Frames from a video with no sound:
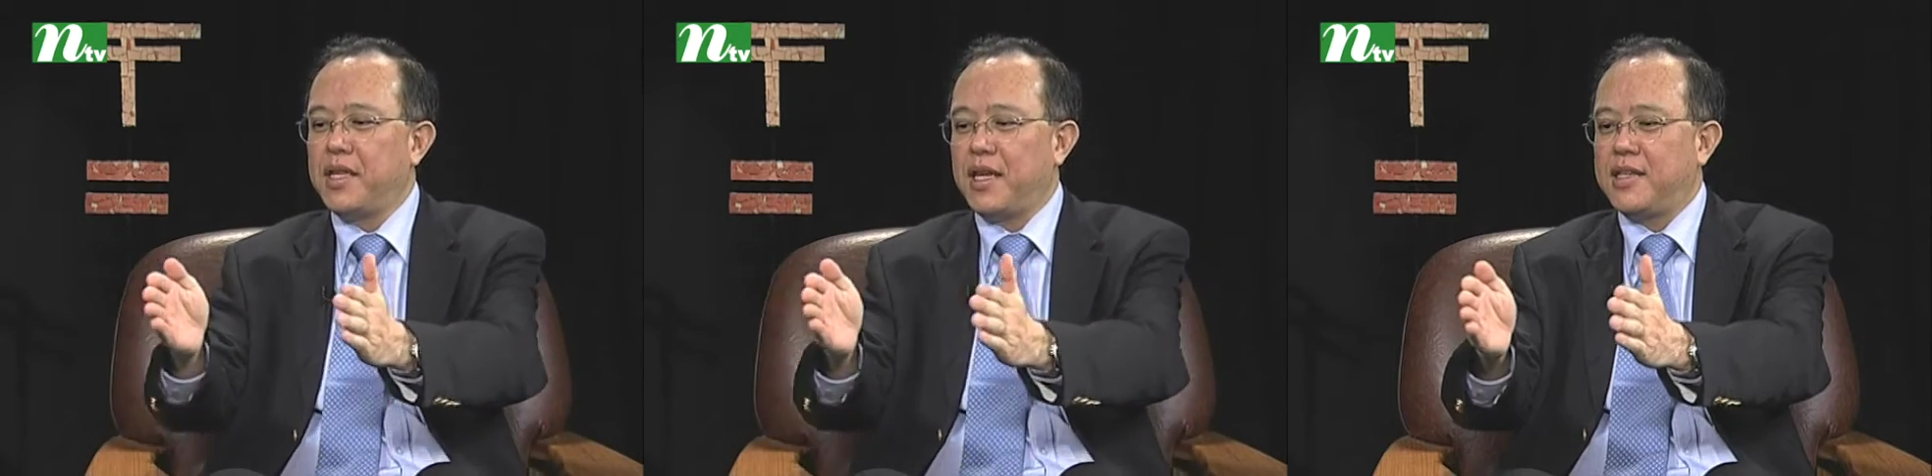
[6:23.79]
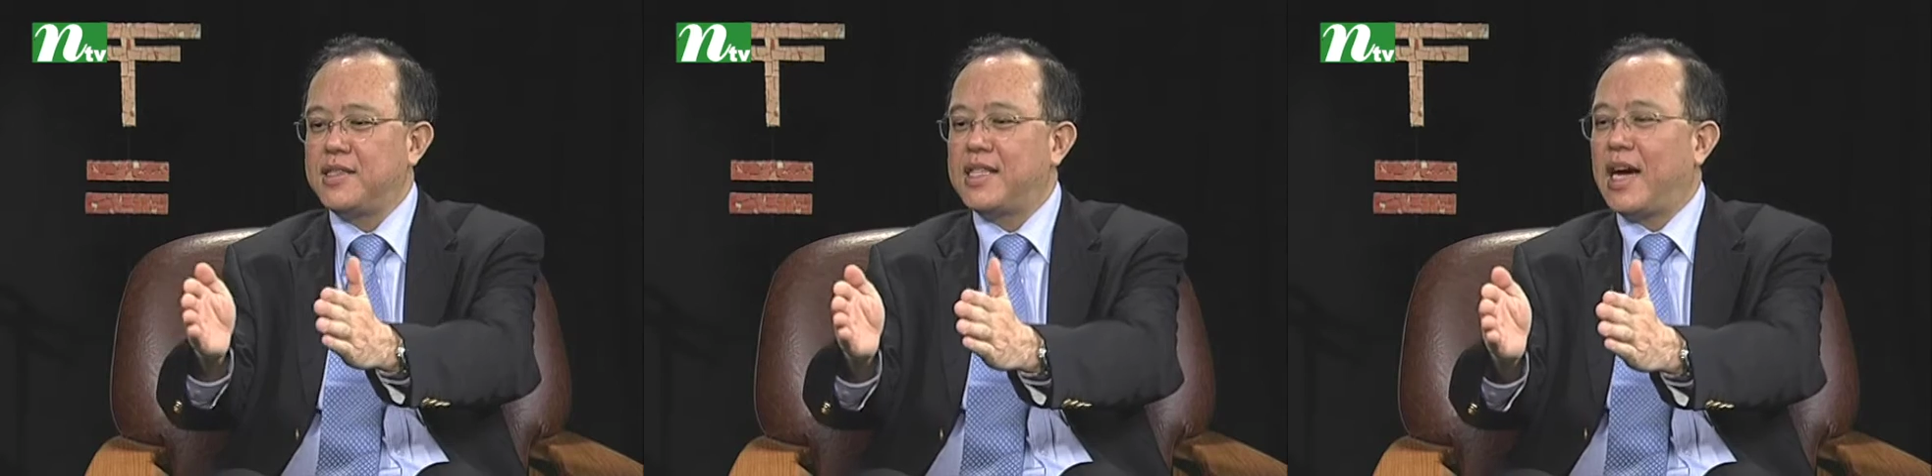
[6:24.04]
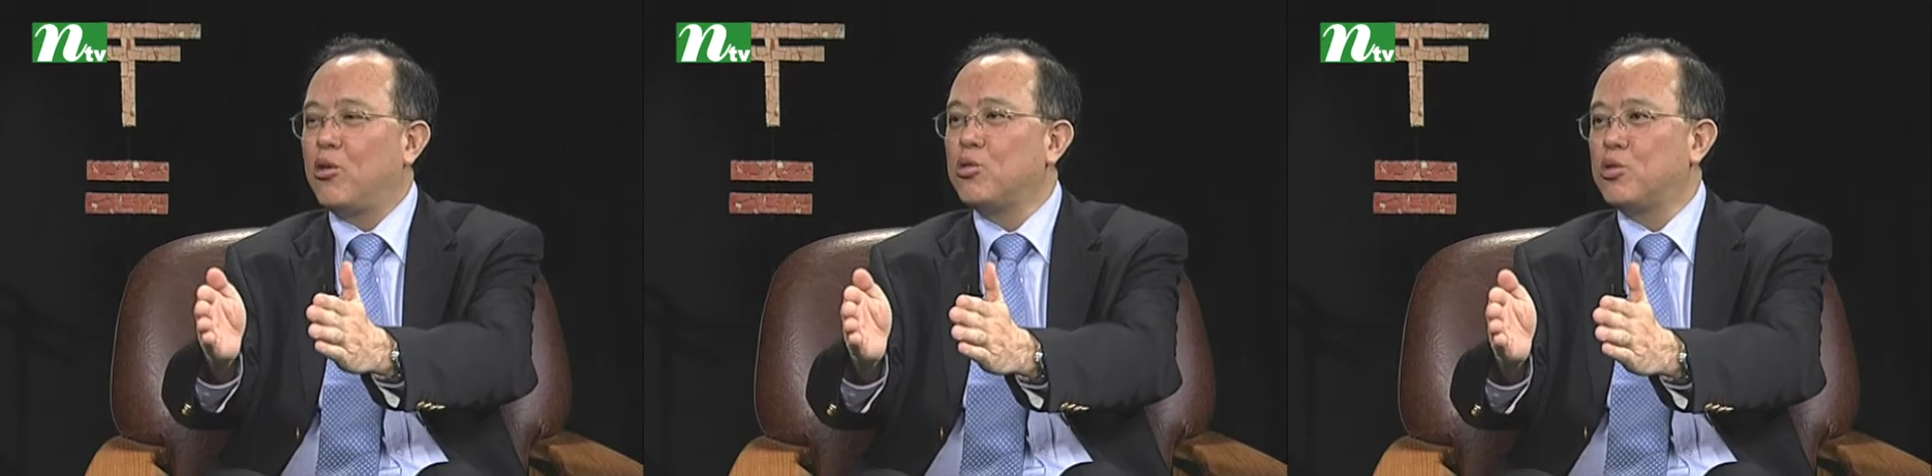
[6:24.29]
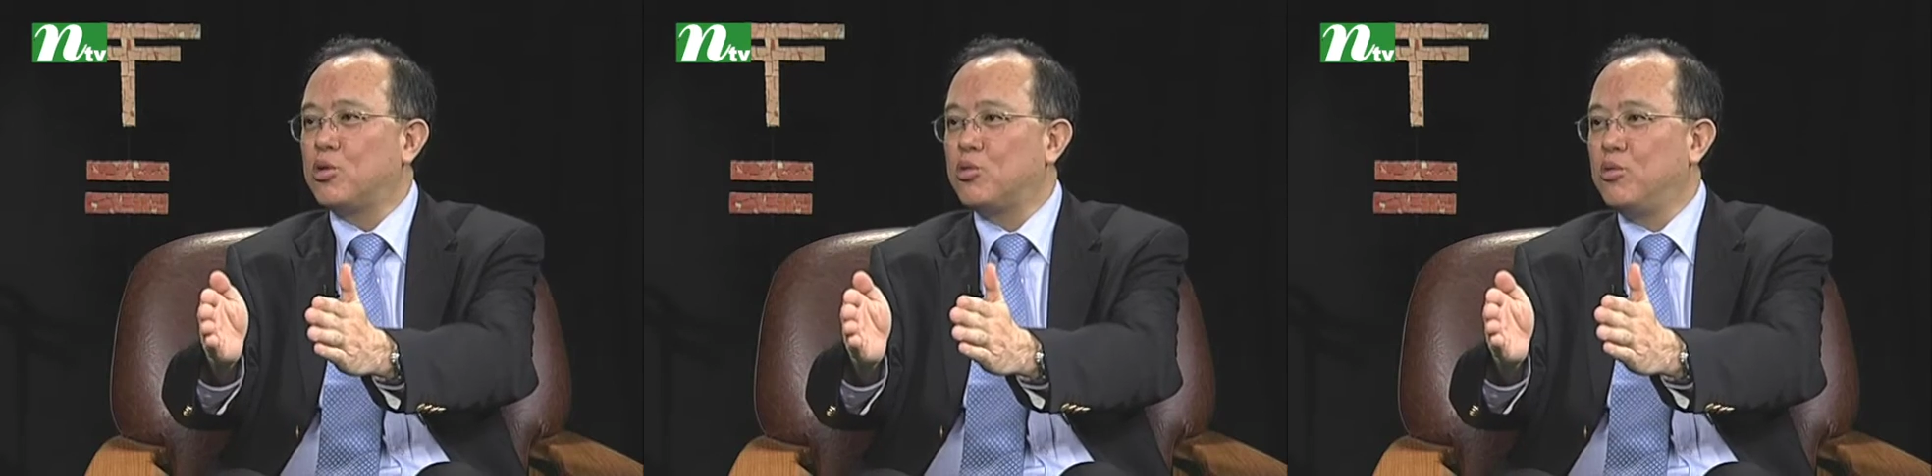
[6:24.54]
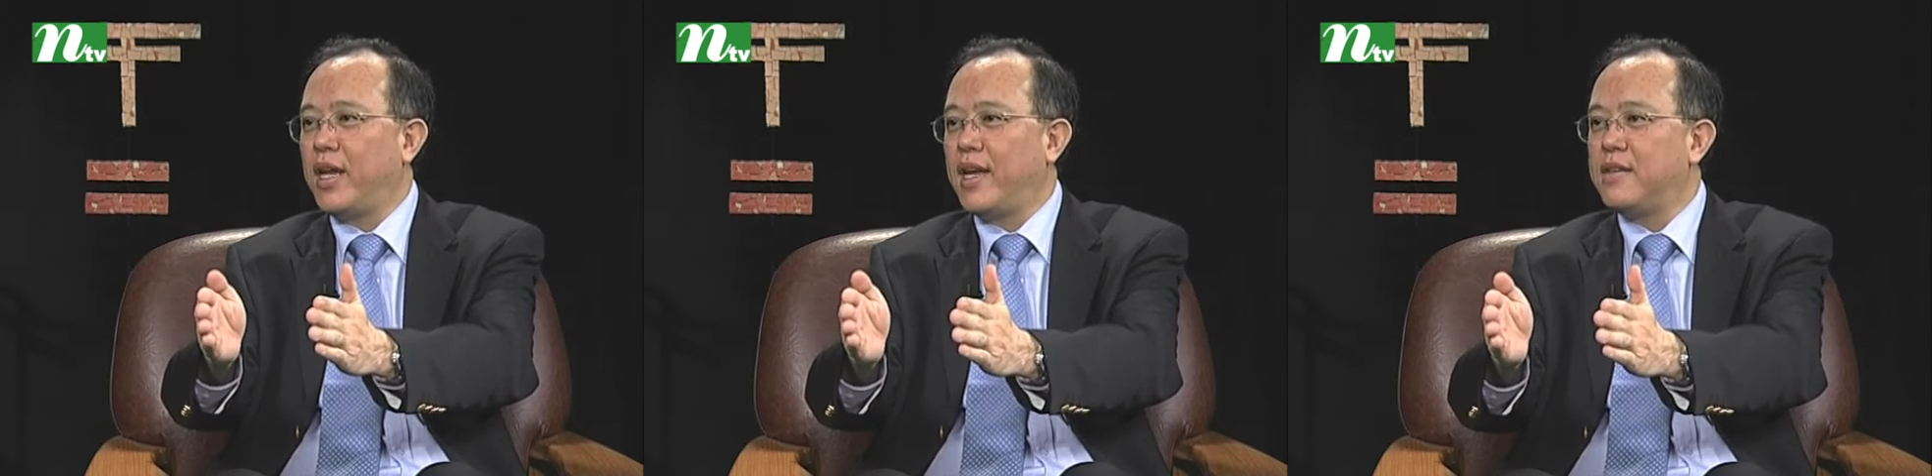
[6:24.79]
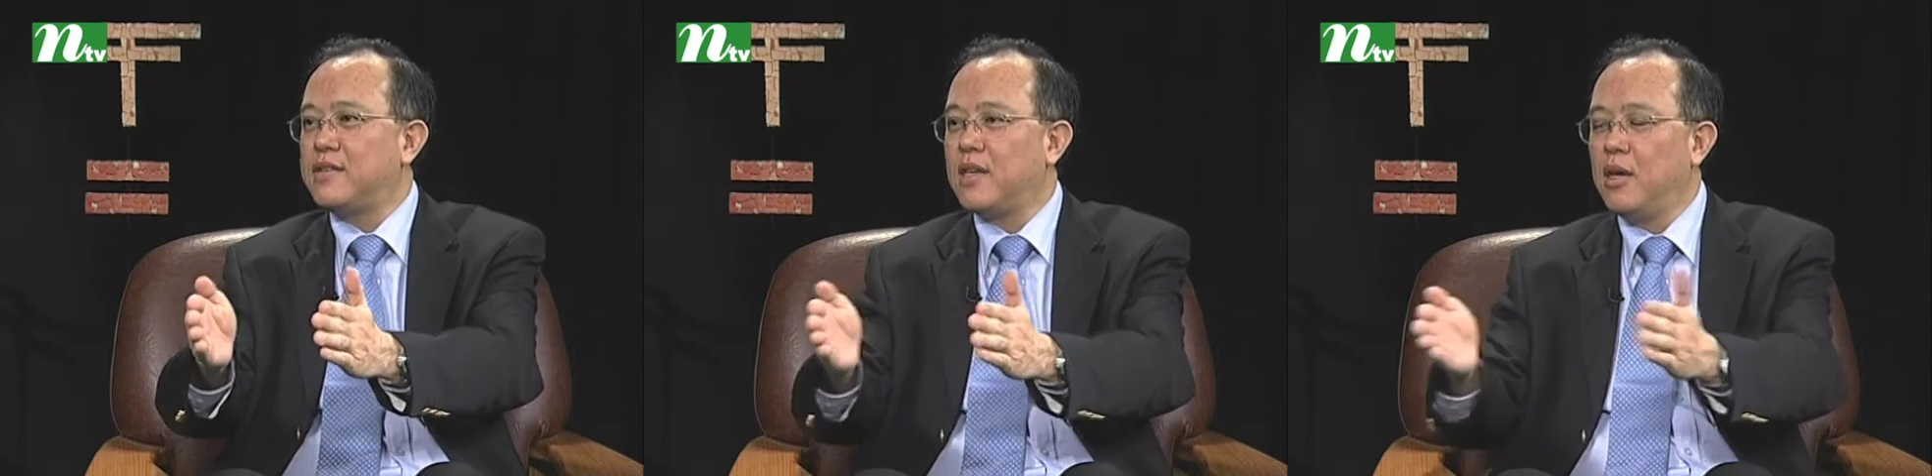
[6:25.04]
that is down to 2
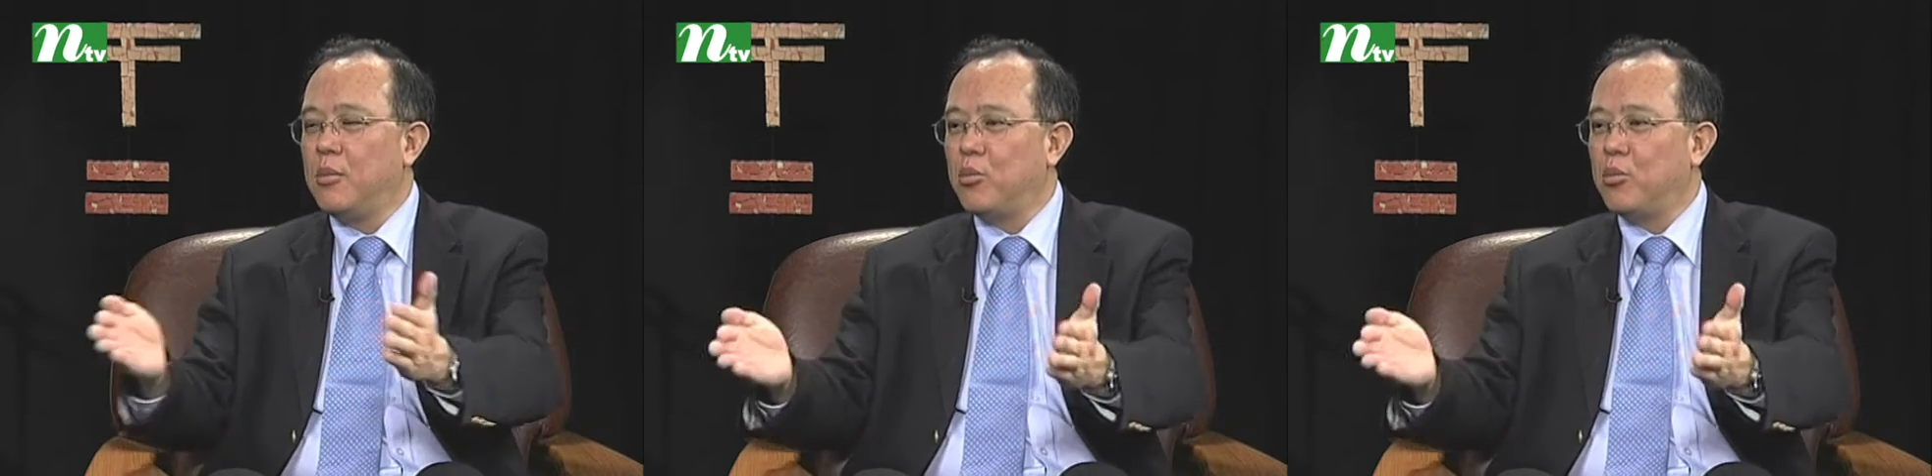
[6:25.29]
lanes,